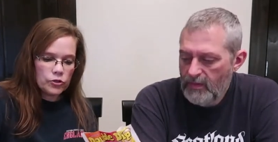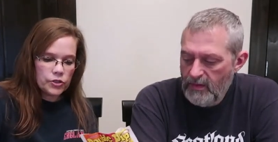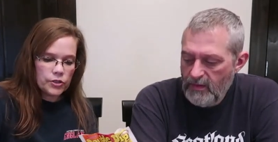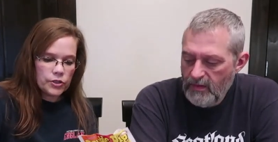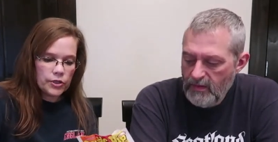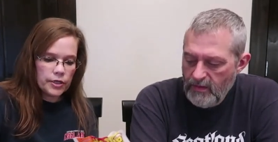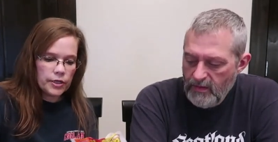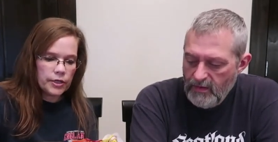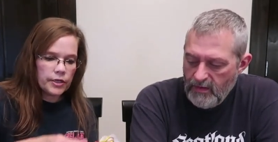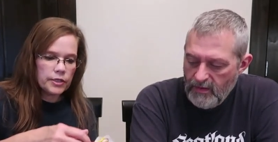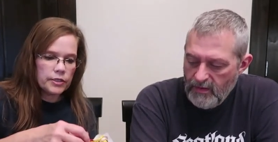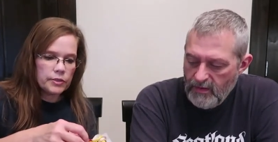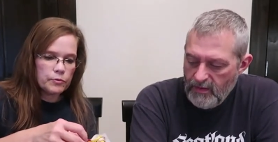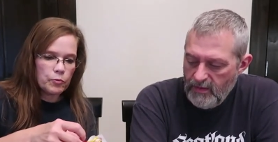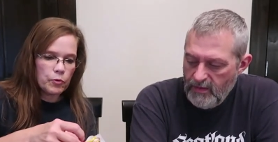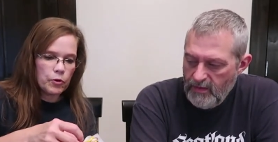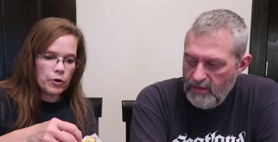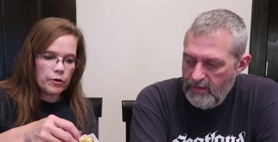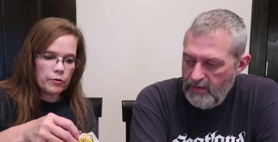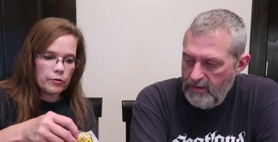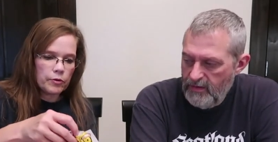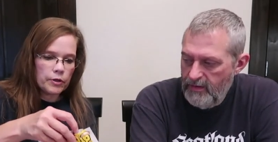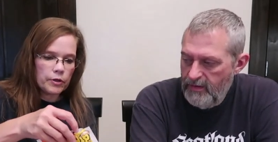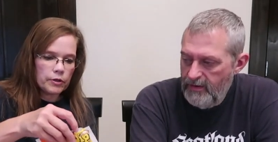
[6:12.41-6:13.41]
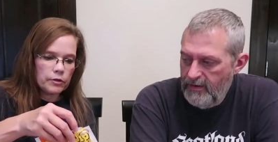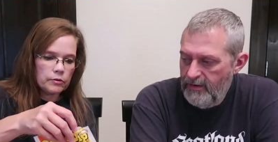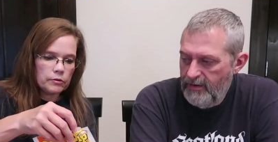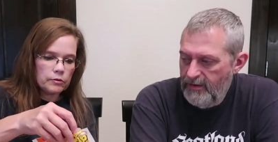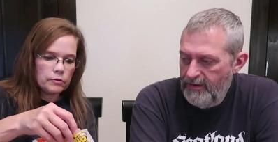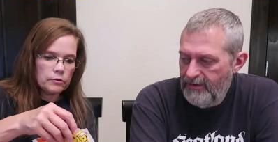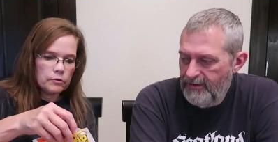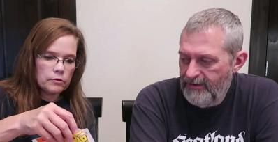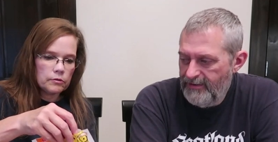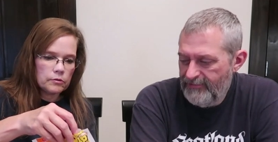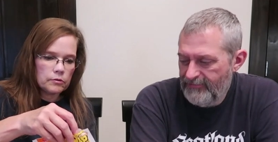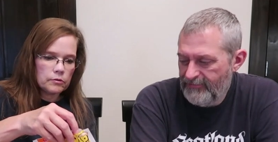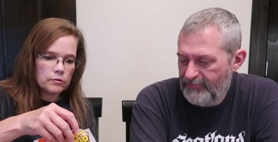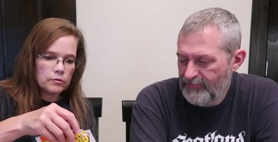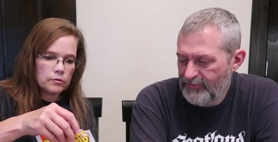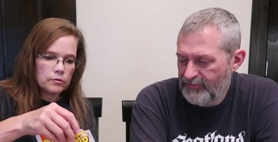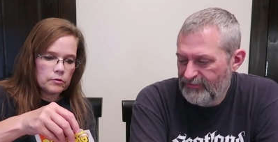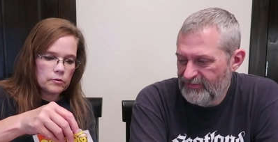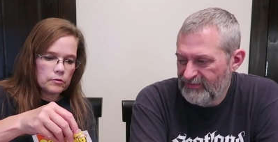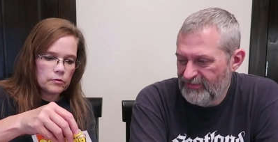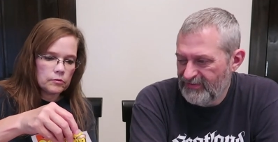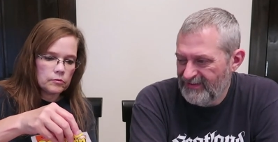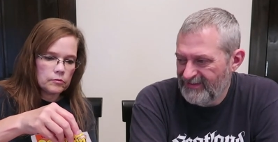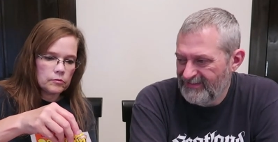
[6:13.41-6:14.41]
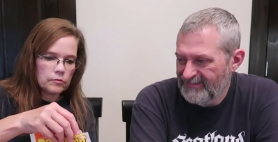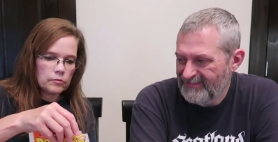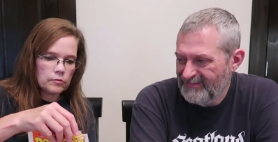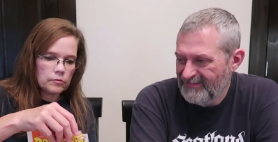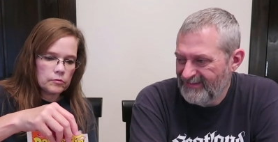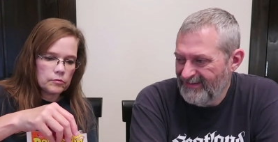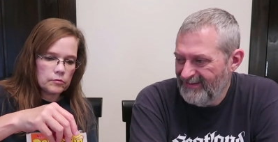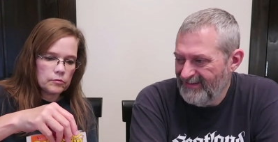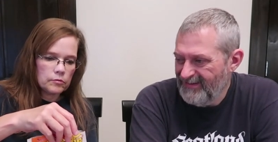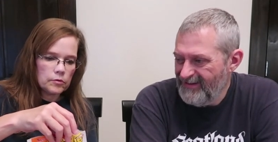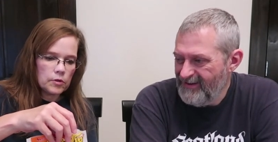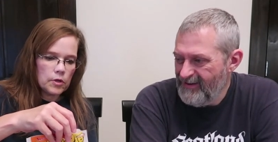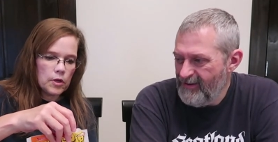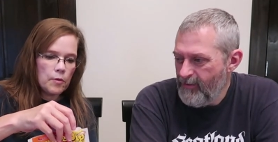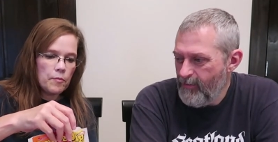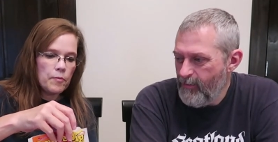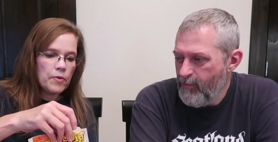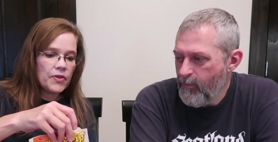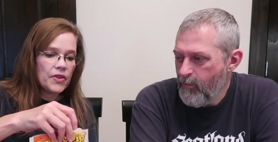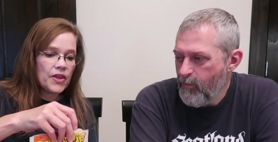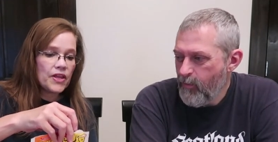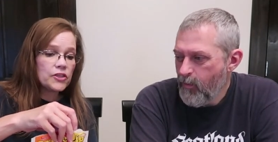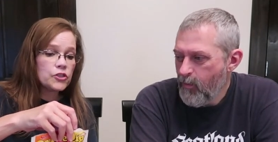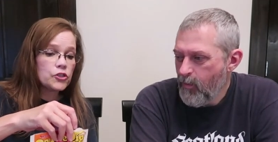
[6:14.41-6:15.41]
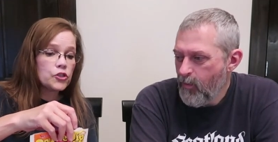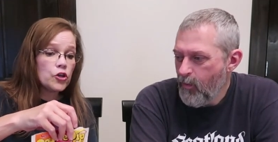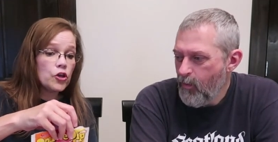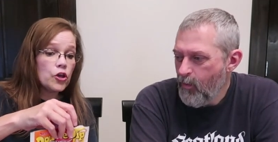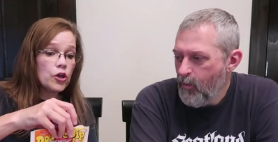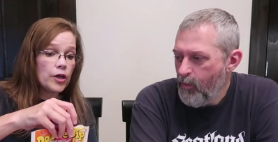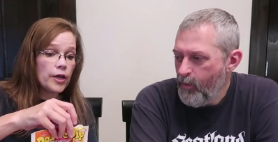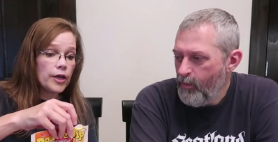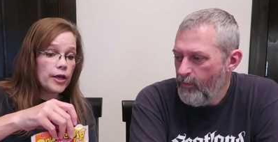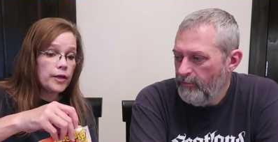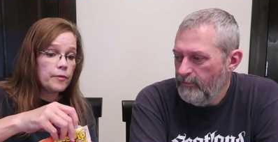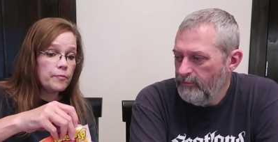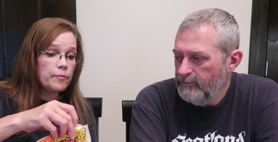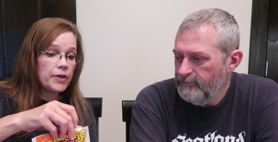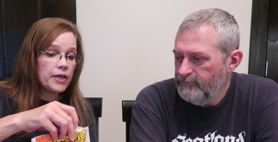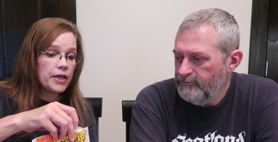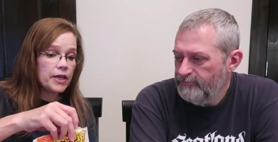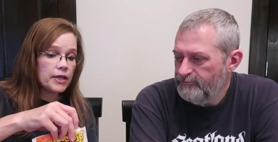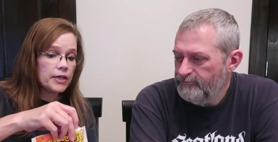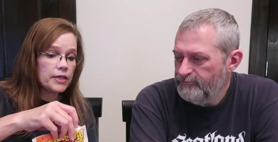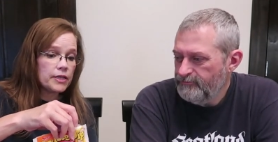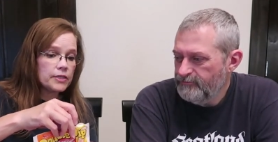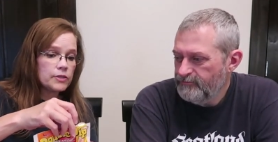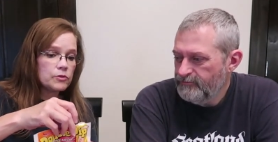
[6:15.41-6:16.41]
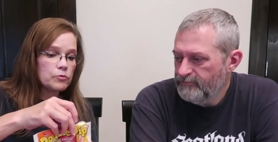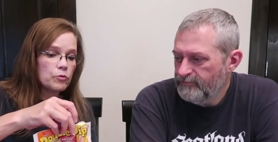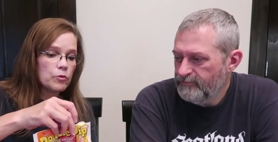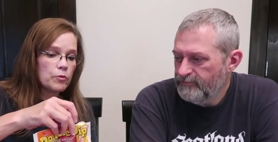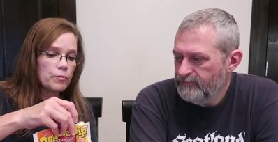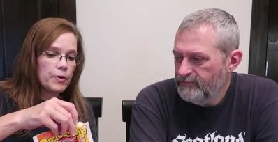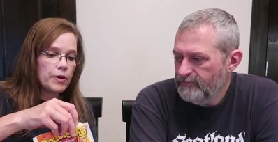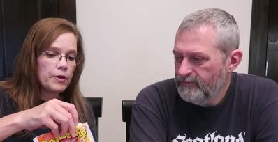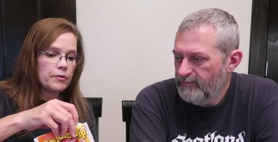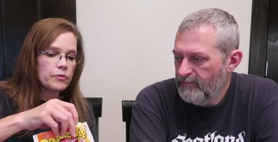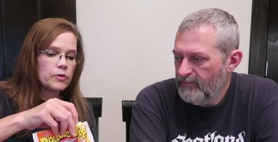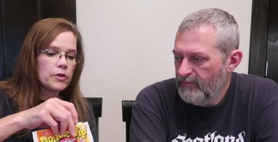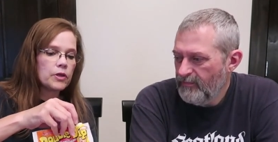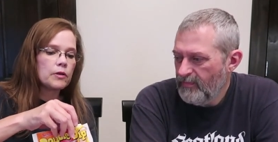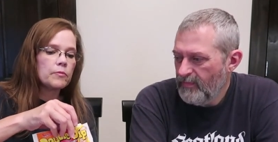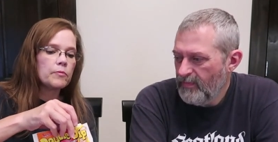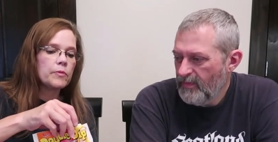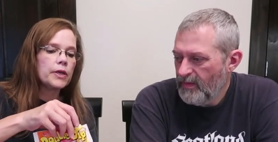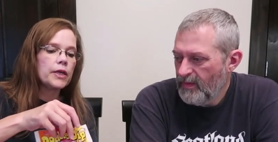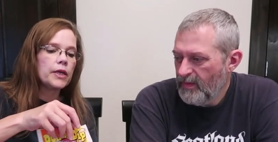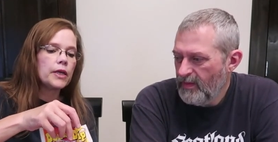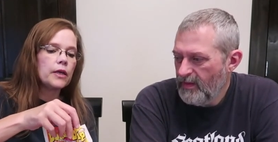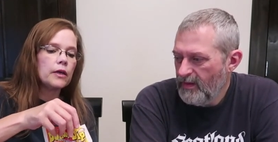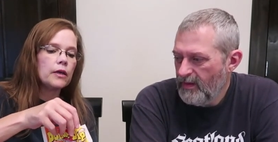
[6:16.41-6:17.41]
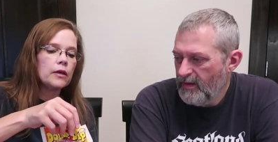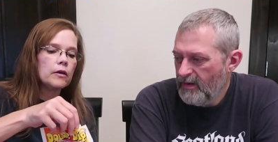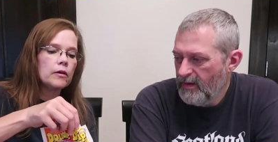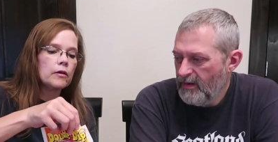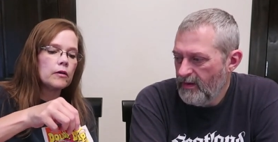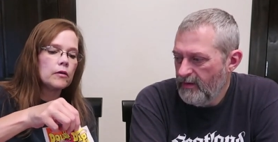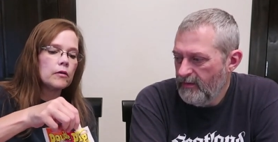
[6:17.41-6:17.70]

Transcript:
Speaker 1: stick is broken. Of course it is. But that's good because we're both going to be